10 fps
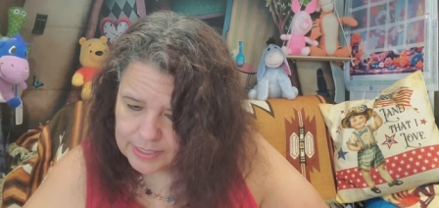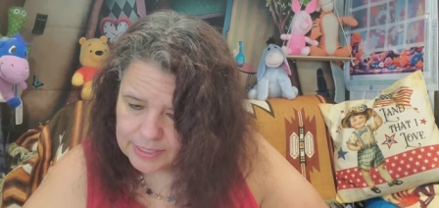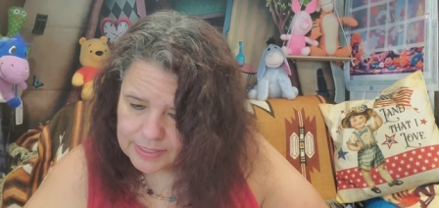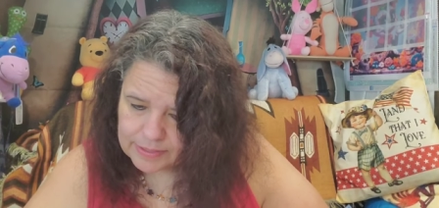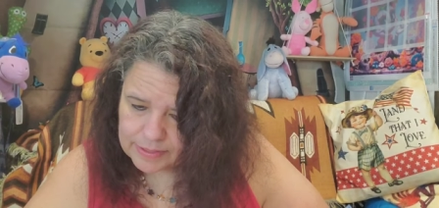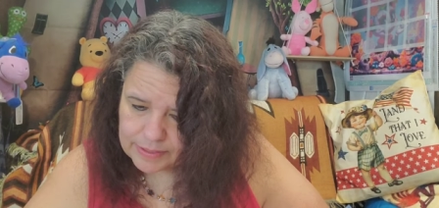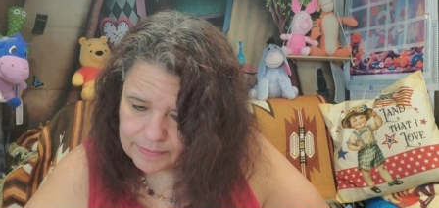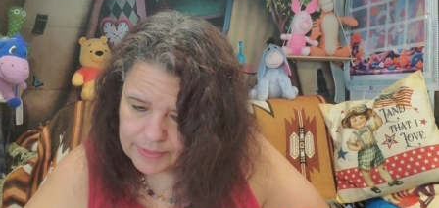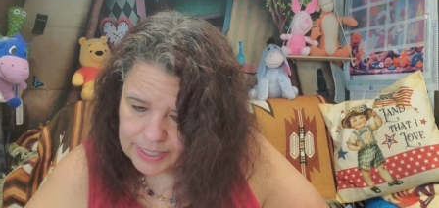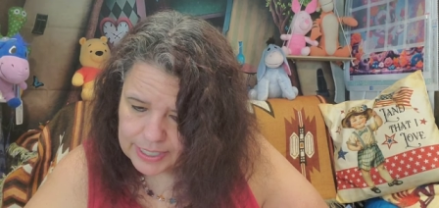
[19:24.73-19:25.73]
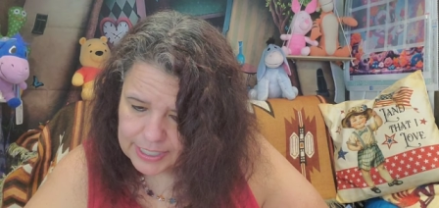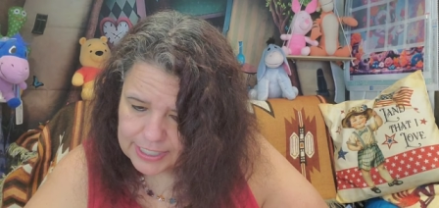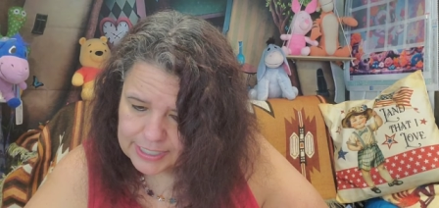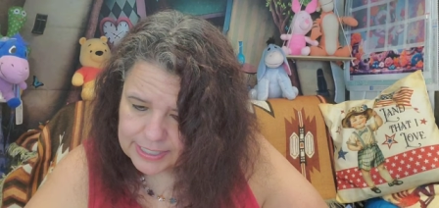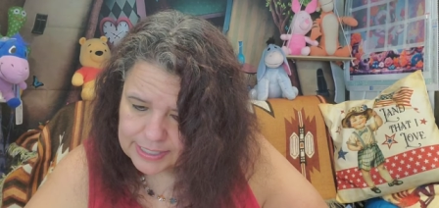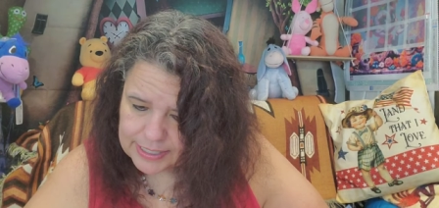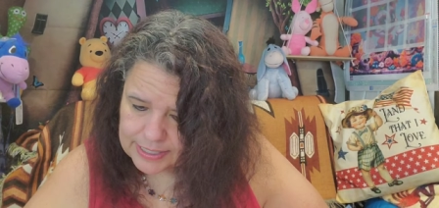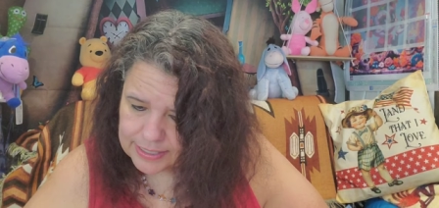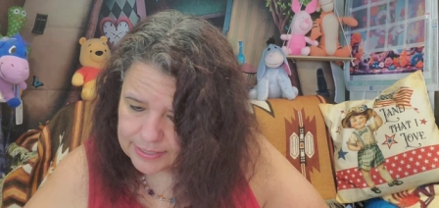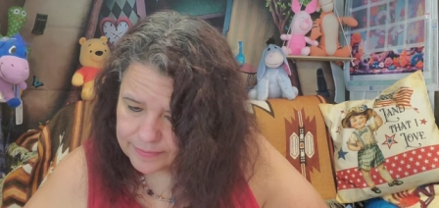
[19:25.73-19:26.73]
This one
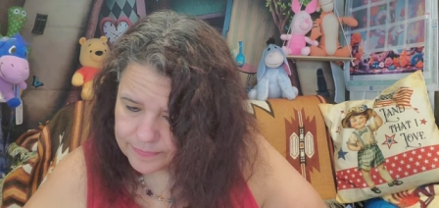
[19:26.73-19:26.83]
was